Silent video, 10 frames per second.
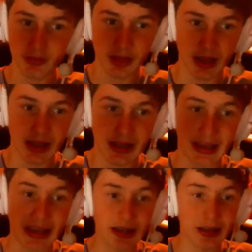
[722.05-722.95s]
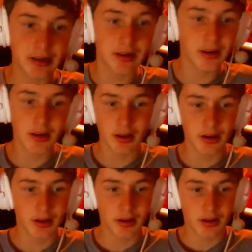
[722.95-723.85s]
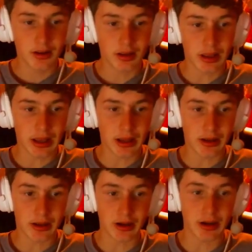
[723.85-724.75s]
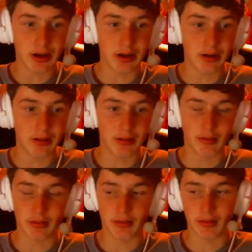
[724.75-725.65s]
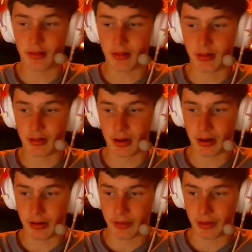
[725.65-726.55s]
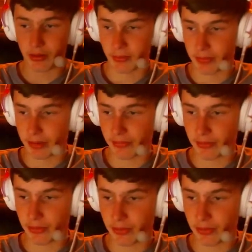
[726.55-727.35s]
He had Keen. He had, I don't even know, Bunny Fufu.